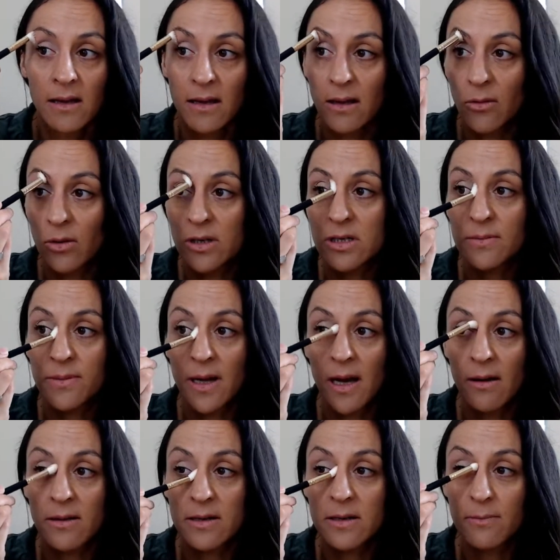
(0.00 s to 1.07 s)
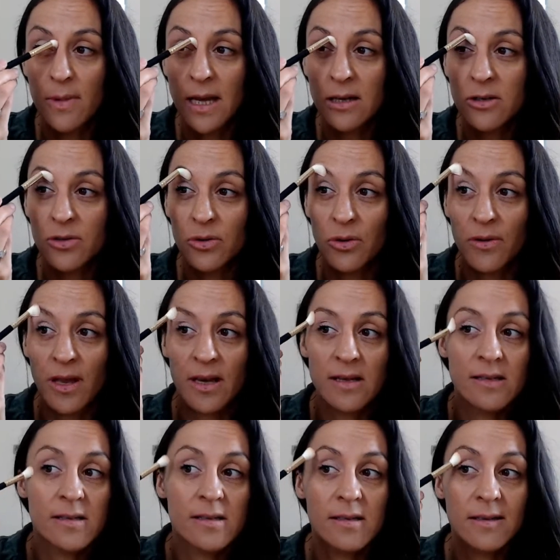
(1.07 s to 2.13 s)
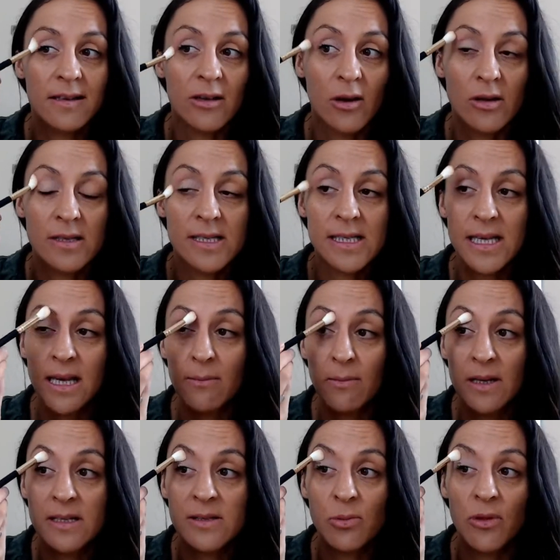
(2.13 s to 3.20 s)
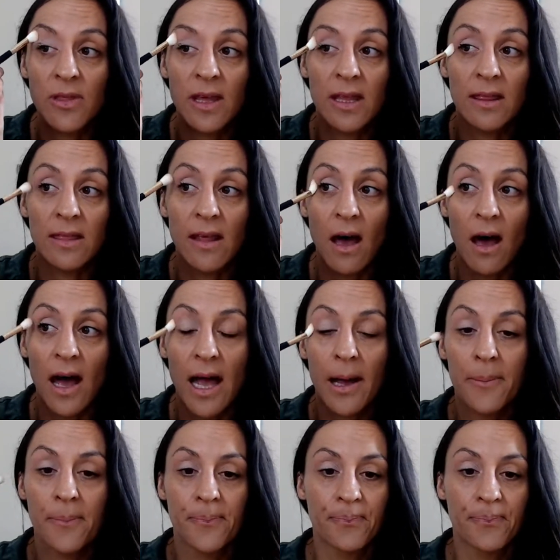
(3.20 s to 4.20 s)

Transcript: You want to be able to make sure that it's, you know, seamless within the eye.